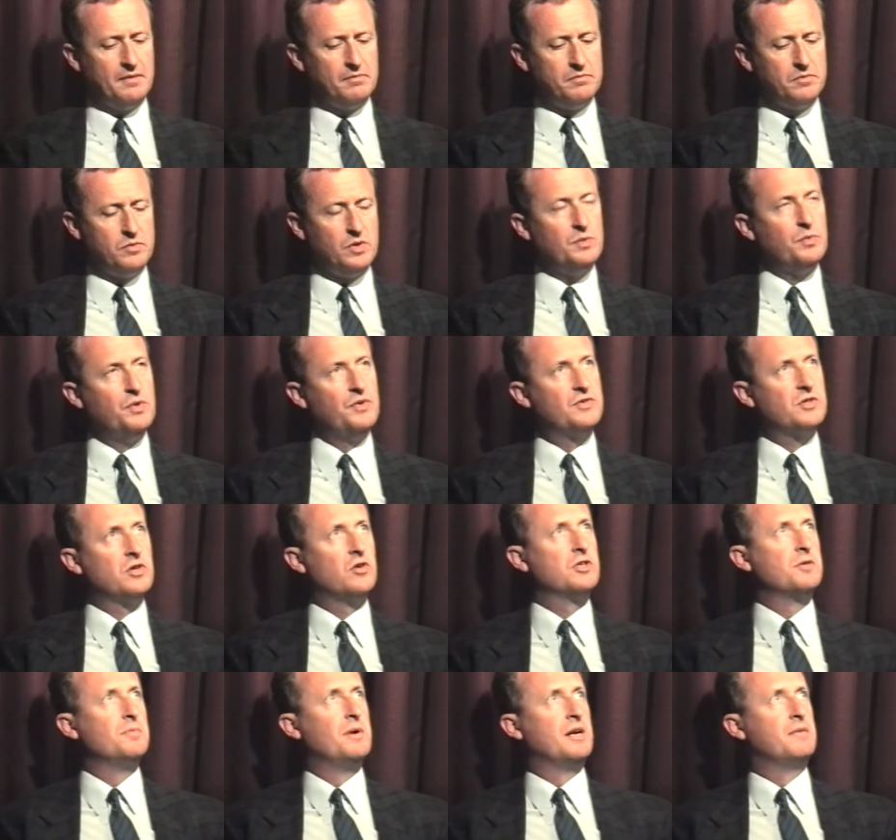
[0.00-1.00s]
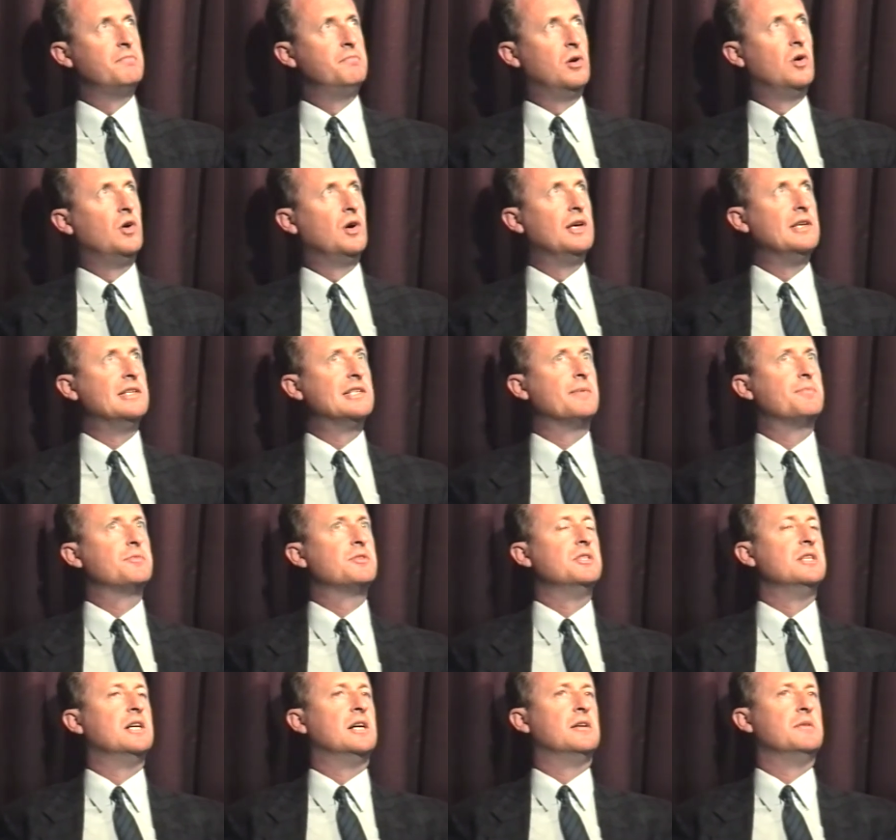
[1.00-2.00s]
Um, we, we've talked about boys up
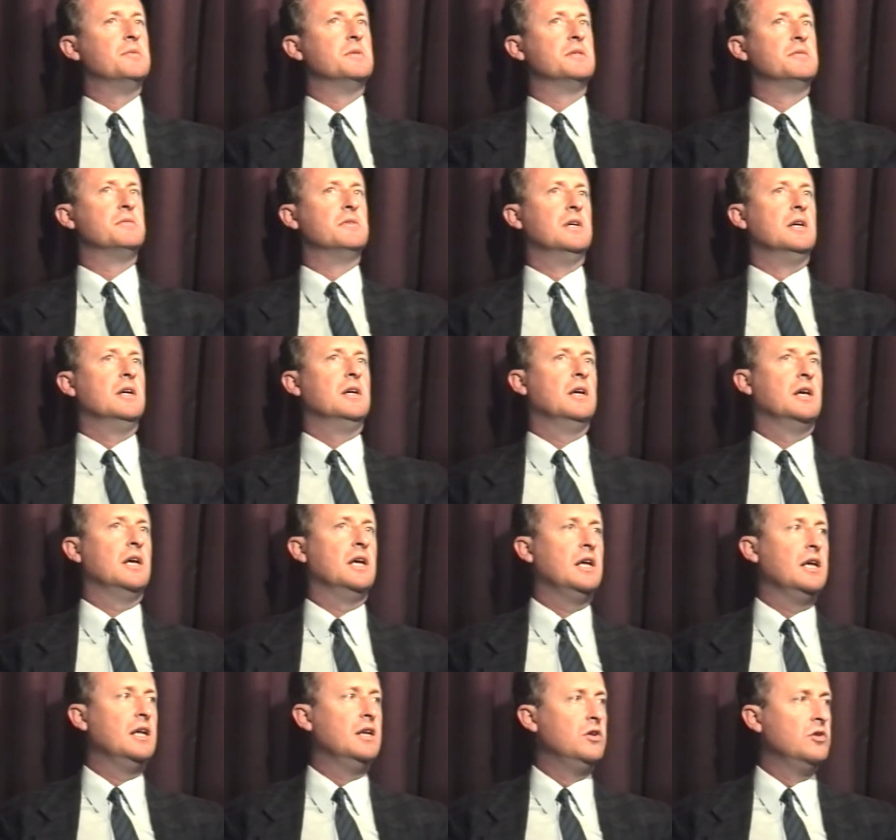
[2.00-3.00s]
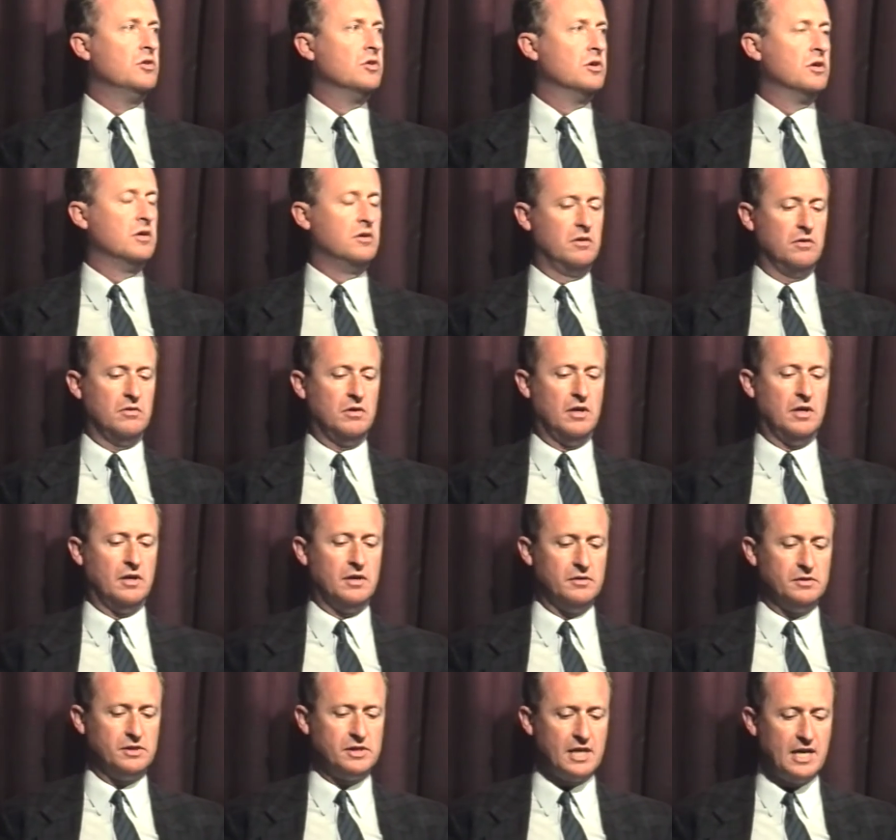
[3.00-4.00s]
to now, but in your
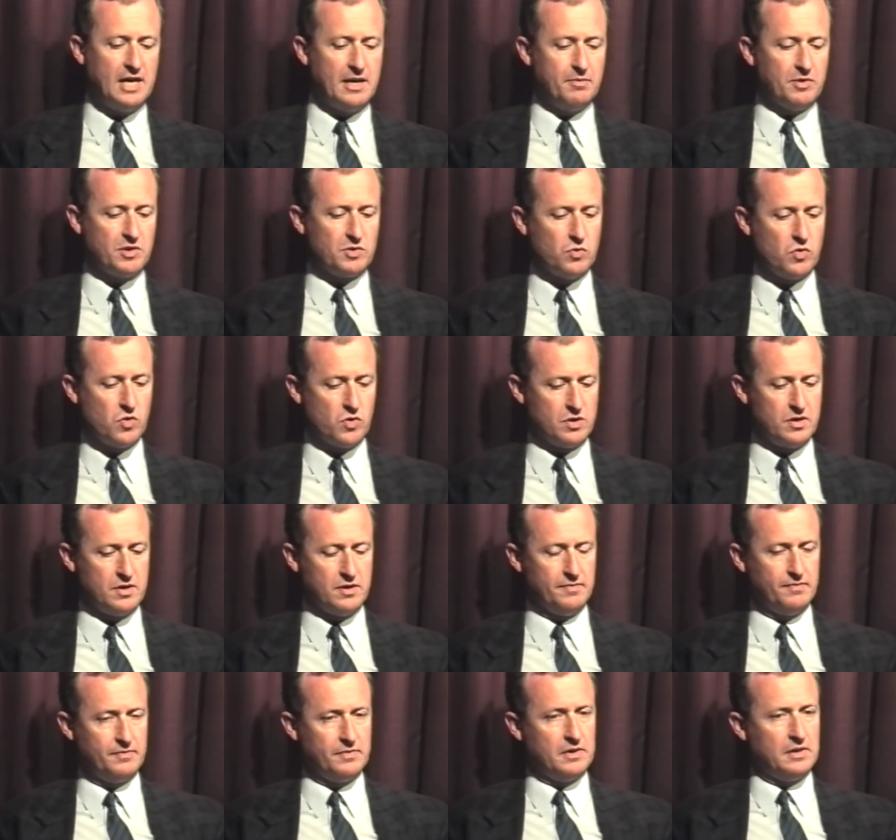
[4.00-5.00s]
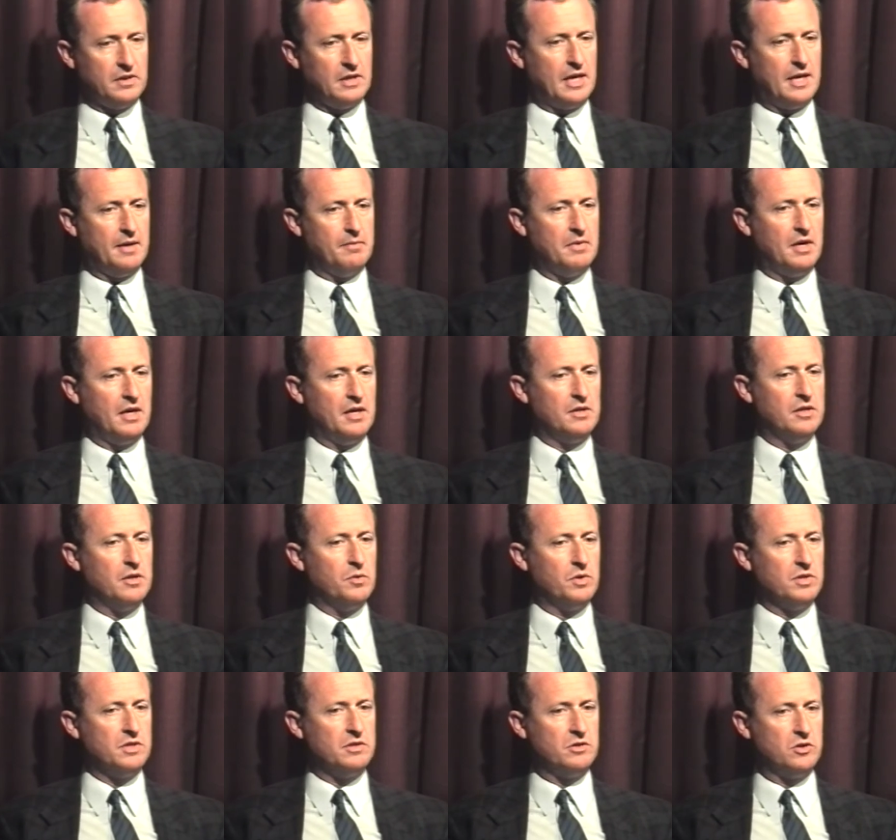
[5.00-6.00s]
uh, time as warden, um, uh, there
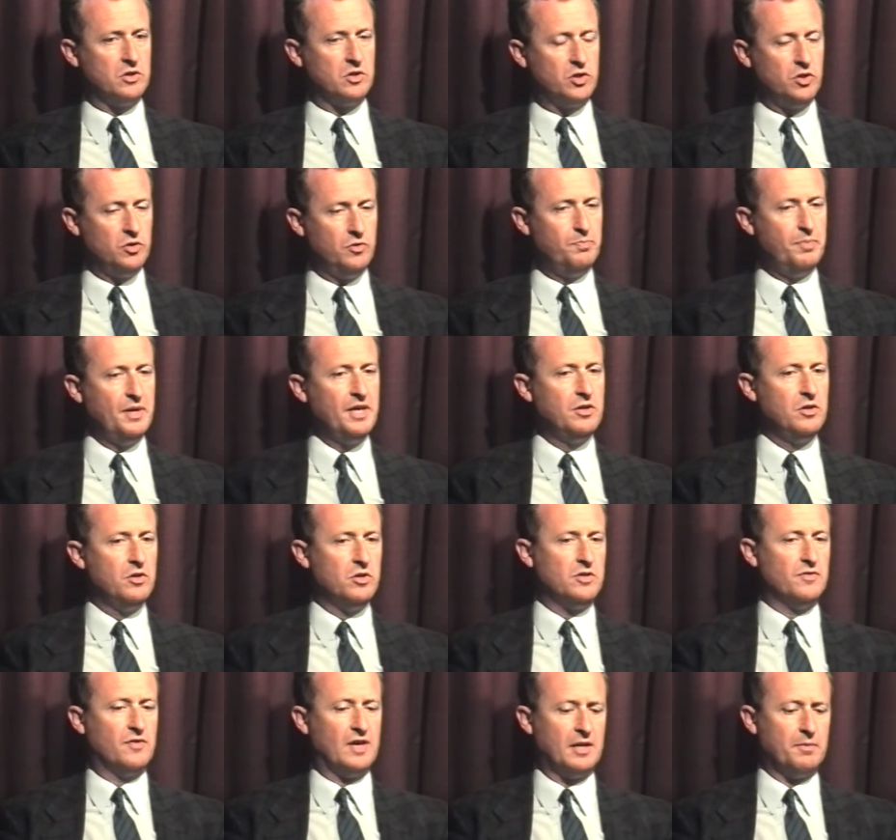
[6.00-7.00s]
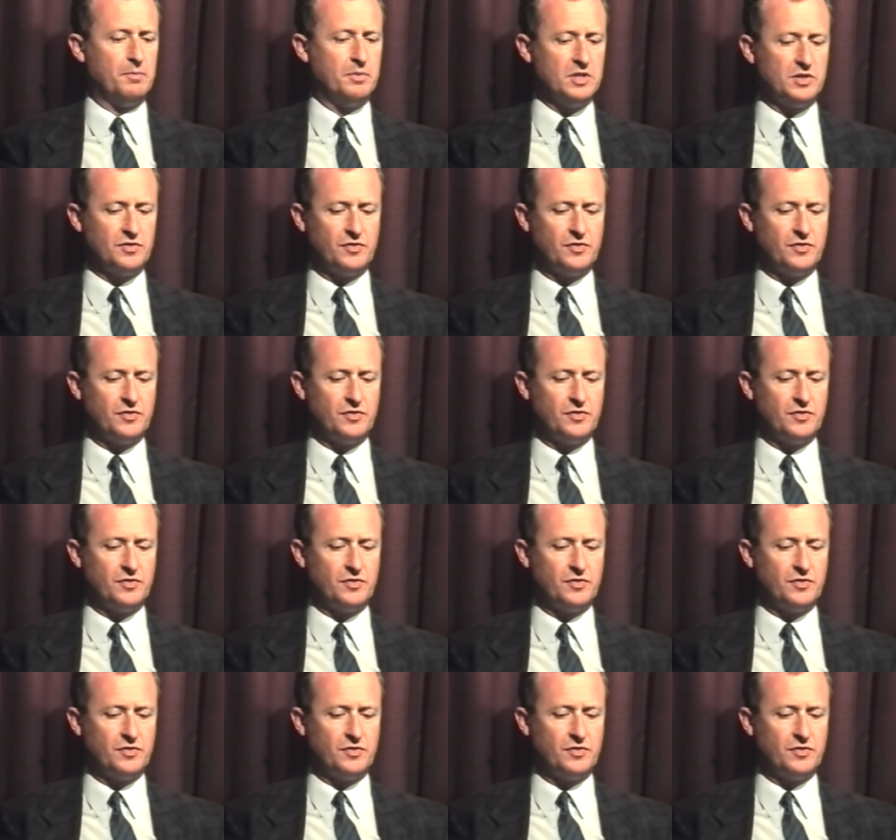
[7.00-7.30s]
were two big new developments.